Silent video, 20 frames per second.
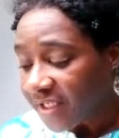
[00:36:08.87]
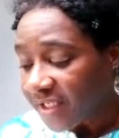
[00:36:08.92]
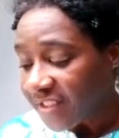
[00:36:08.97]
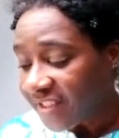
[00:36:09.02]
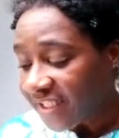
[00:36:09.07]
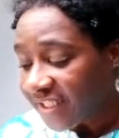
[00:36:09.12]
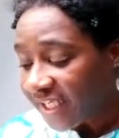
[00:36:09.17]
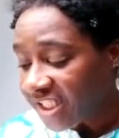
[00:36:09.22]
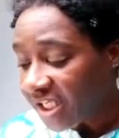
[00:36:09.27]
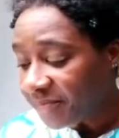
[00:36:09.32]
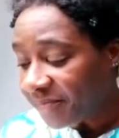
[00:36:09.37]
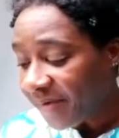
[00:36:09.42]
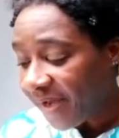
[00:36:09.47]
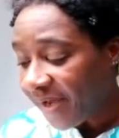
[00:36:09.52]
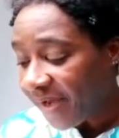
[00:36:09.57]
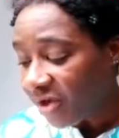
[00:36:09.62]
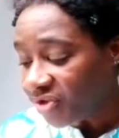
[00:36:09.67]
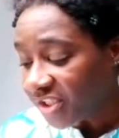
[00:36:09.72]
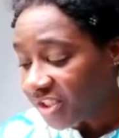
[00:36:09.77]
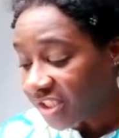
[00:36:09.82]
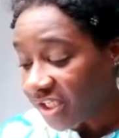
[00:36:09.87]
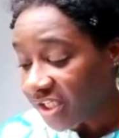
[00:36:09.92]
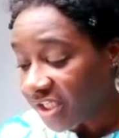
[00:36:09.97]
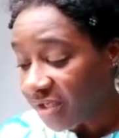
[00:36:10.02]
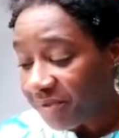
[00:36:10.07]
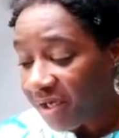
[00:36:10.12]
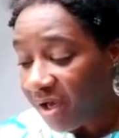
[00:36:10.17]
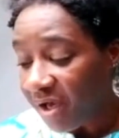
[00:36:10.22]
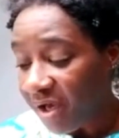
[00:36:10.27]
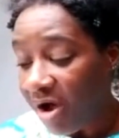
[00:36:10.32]
Setting boundaries can
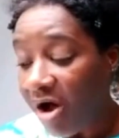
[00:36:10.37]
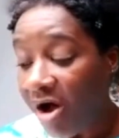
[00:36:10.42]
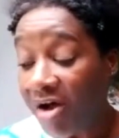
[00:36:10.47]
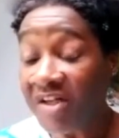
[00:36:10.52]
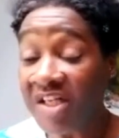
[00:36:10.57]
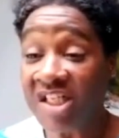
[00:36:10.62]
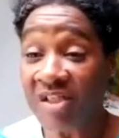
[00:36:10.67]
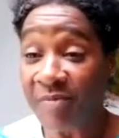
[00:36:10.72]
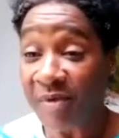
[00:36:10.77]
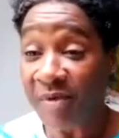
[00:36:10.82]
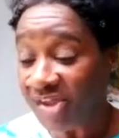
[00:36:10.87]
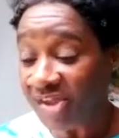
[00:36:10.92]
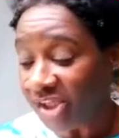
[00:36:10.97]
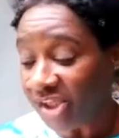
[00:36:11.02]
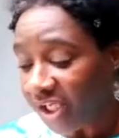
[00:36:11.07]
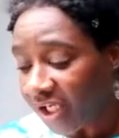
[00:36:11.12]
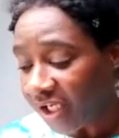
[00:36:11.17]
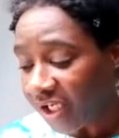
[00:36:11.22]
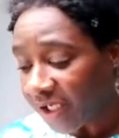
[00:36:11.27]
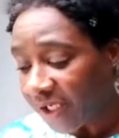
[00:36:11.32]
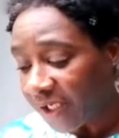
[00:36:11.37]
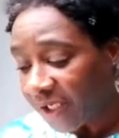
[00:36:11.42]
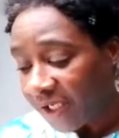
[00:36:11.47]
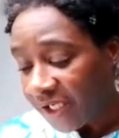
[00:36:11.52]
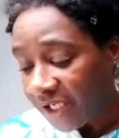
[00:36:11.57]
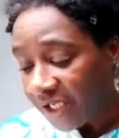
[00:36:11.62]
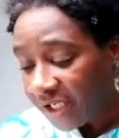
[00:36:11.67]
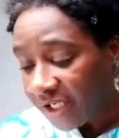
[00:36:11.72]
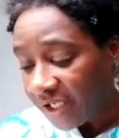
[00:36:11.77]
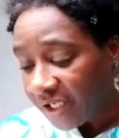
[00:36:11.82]
be hard, especially
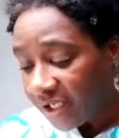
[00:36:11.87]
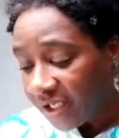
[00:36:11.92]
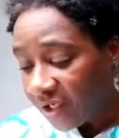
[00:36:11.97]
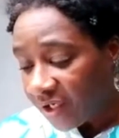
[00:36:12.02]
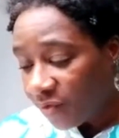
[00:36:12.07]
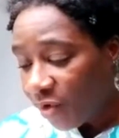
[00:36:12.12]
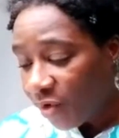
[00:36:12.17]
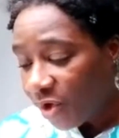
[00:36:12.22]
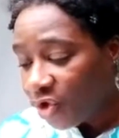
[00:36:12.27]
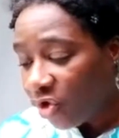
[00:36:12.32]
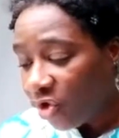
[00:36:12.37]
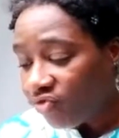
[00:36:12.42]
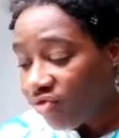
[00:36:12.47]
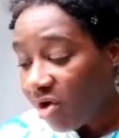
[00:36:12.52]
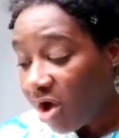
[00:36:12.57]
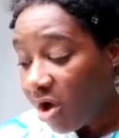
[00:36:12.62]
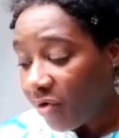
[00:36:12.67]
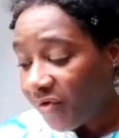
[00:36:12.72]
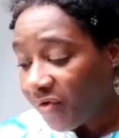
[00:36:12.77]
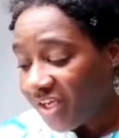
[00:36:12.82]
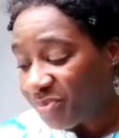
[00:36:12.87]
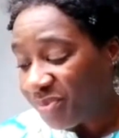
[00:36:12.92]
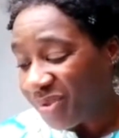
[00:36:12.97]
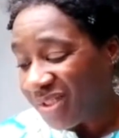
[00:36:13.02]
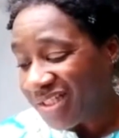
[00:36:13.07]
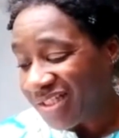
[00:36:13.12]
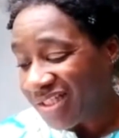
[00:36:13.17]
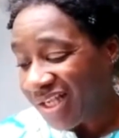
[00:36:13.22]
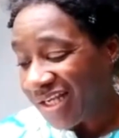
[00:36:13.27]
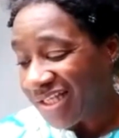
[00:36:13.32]
when your role is
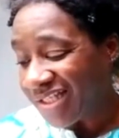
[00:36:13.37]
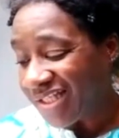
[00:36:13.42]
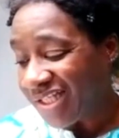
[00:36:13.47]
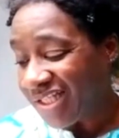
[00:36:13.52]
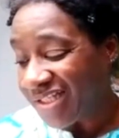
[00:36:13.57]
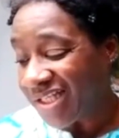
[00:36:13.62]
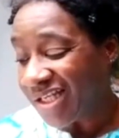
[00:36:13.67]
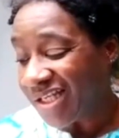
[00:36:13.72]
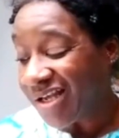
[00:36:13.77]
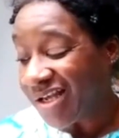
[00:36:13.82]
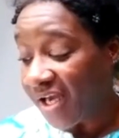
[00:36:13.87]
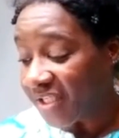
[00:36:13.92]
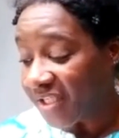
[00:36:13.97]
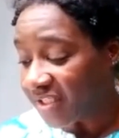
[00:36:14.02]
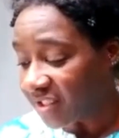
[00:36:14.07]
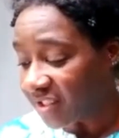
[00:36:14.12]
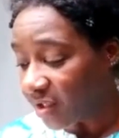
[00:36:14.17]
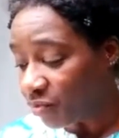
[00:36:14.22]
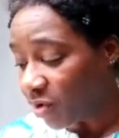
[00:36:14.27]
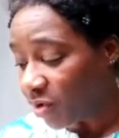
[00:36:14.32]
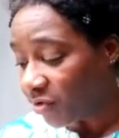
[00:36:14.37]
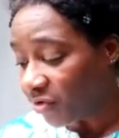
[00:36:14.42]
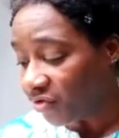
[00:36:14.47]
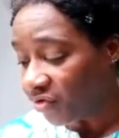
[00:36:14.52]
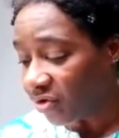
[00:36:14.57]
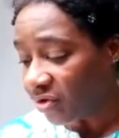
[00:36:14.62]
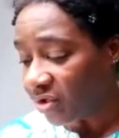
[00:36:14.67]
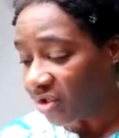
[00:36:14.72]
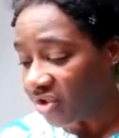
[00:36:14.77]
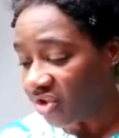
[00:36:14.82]
precisely to guide someone
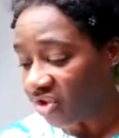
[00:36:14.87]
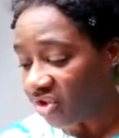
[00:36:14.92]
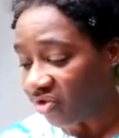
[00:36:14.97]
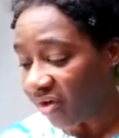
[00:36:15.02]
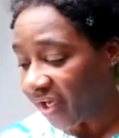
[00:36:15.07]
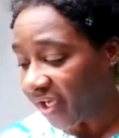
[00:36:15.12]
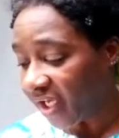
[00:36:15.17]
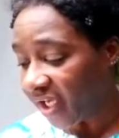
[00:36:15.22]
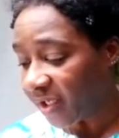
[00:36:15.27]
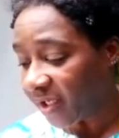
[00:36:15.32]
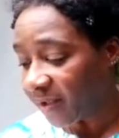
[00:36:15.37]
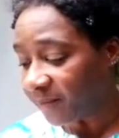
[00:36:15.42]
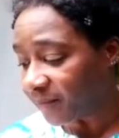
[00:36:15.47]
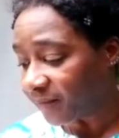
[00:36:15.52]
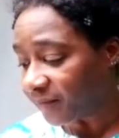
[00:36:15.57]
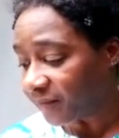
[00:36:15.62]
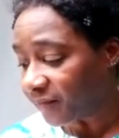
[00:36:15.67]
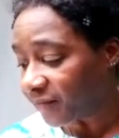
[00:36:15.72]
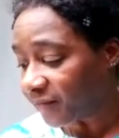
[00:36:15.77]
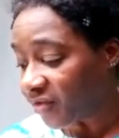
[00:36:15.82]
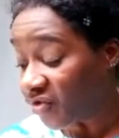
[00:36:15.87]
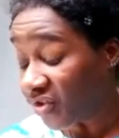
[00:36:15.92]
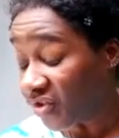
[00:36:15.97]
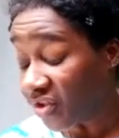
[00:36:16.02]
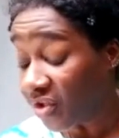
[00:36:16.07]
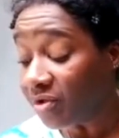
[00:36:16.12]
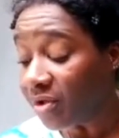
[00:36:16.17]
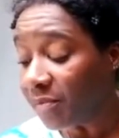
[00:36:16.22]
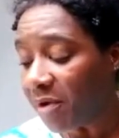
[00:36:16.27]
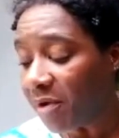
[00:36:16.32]
through
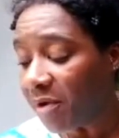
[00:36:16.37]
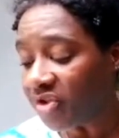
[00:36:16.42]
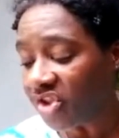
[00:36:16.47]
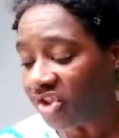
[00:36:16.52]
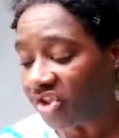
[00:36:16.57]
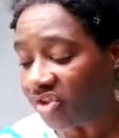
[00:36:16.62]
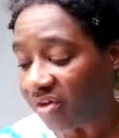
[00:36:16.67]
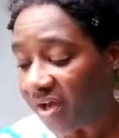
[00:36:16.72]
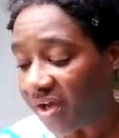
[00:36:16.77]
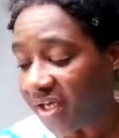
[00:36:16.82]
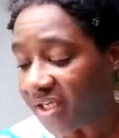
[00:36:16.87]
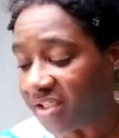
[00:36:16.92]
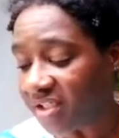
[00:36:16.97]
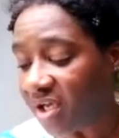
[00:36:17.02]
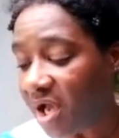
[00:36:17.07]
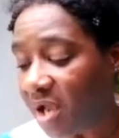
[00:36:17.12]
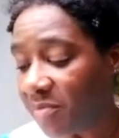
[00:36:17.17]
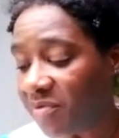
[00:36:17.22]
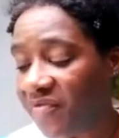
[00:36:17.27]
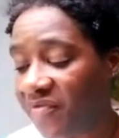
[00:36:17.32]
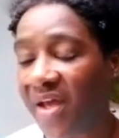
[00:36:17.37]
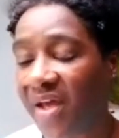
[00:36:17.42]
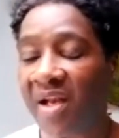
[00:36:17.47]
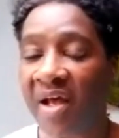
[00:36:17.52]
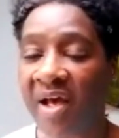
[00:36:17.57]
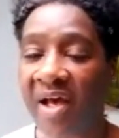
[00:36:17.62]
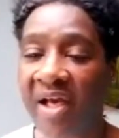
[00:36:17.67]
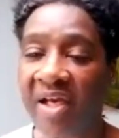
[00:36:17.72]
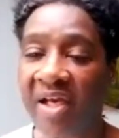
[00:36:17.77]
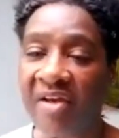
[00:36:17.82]
the most trying time of their
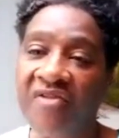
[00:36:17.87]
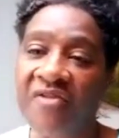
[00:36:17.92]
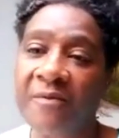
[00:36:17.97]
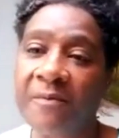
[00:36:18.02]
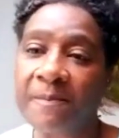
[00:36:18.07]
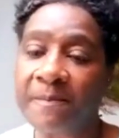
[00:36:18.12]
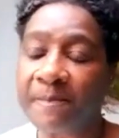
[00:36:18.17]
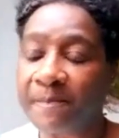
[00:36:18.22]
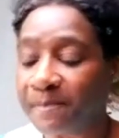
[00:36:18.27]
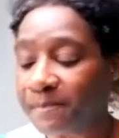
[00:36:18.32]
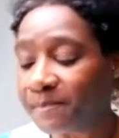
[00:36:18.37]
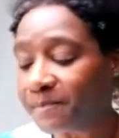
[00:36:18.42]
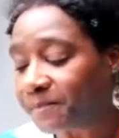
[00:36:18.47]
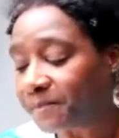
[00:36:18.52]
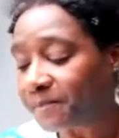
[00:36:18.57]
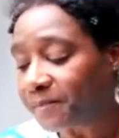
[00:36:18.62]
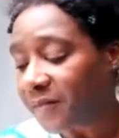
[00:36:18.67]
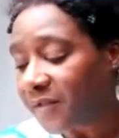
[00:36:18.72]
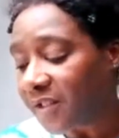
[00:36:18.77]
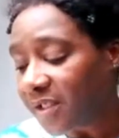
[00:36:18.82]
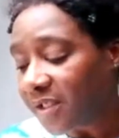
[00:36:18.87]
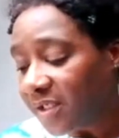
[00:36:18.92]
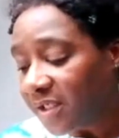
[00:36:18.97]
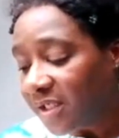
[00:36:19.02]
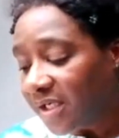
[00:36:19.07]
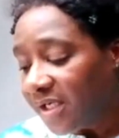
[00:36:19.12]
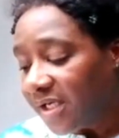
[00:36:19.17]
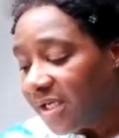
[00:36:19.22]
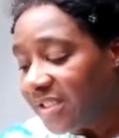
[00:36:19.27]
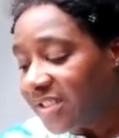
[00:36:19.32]
life.
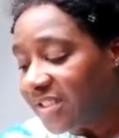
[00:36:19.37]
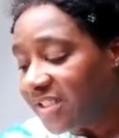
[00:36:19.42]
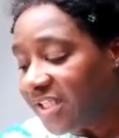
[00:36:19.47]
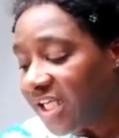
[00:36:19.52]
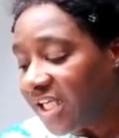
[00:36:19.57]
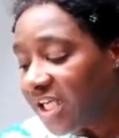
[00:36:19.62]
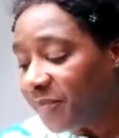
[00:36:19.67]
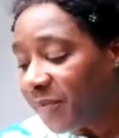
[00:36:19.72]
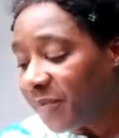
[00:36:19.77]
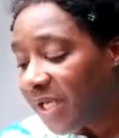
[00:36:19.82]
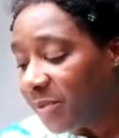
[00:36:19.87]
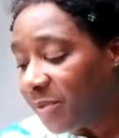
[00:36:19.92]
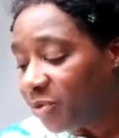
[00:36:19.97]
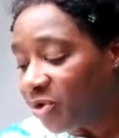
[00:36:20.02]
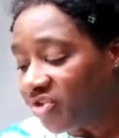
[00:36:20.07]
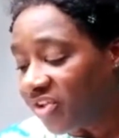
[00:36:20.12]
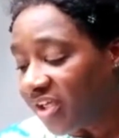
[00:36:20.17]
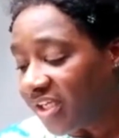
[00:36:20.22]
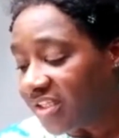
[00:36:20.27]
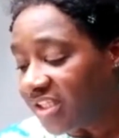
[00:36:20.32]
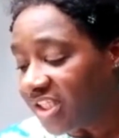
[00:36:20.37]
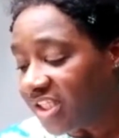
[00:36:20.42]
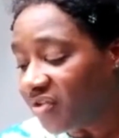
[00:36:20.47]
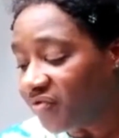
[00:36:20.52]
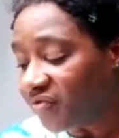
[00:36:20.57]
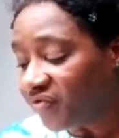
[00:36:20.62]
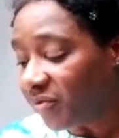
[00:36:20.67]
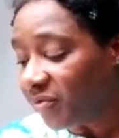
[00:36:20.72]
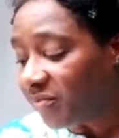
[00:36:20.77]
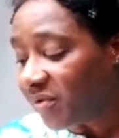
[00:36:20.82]
And seeing people
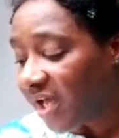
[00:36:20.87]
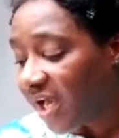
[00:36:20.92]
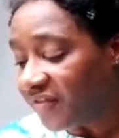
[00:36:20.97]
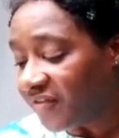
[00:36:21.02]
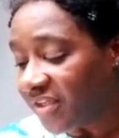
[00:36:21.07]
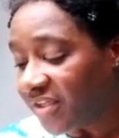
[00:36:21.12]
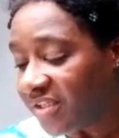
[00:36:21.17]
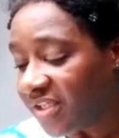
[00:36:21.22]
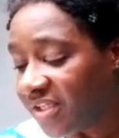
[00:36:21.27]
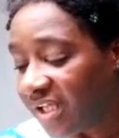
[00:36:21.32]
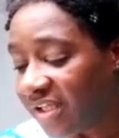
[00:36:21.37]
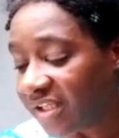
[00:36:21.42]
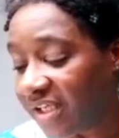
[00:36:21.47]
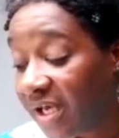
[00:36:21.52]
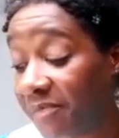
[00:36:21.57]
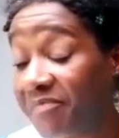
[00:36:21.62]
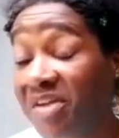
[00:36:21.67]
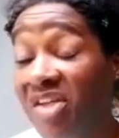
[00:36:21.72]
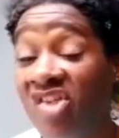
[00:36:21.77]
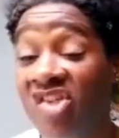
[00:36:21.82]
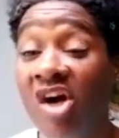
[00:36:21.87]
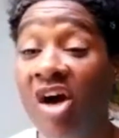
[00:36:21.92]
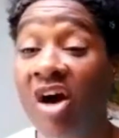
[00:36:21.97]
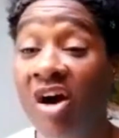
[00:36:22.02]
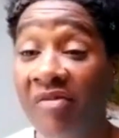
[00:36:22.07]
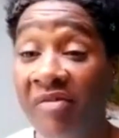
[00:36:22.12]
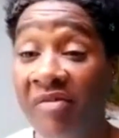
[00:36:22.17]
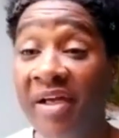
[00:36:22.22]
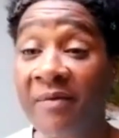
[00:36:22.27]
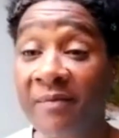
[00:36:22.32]
transition from life to death can be
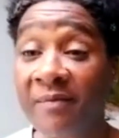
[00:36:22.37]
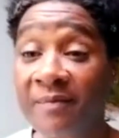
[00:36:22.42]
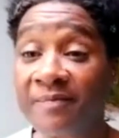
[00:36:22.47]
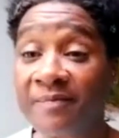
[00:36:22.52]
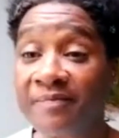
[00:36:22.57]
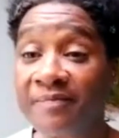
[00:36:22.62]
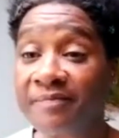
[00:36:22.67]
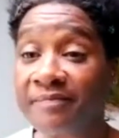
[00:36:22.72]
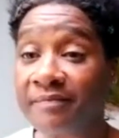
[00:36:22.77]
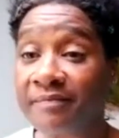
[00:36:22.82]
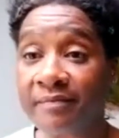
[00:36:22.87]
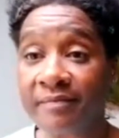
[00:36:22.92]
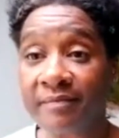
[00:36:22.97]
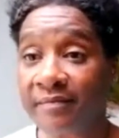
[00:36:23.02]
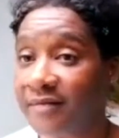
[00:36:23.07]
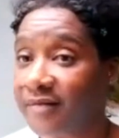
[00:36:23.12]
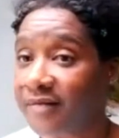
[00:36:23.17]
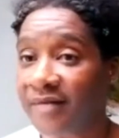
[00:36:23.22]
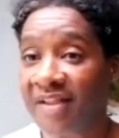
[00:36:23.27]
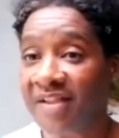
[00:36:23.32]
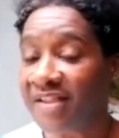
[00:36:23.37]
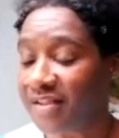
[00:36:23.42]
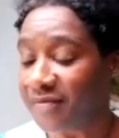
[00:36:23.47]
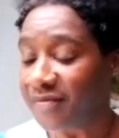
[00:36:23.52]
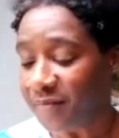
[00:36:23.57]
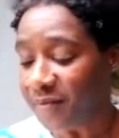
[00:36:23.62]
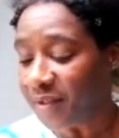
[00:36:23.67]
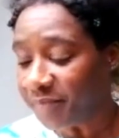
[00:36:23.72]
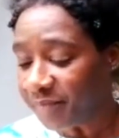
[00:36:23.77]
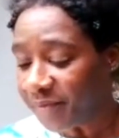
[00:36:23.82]
jarring. This
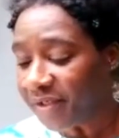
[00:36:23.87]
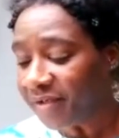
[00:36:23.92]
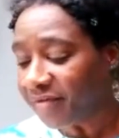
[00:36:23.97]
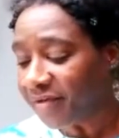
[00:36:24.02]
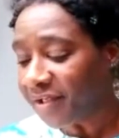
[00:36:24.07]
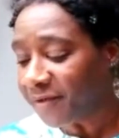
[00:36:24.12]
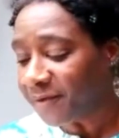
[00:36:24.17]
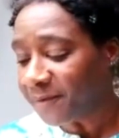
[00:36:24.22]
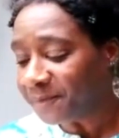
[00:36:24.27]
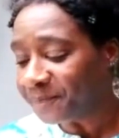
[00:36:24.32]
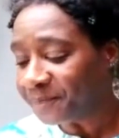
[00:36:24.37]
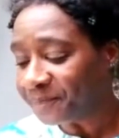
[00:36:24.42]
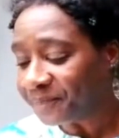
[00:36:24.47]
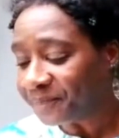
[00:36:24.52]
could be real.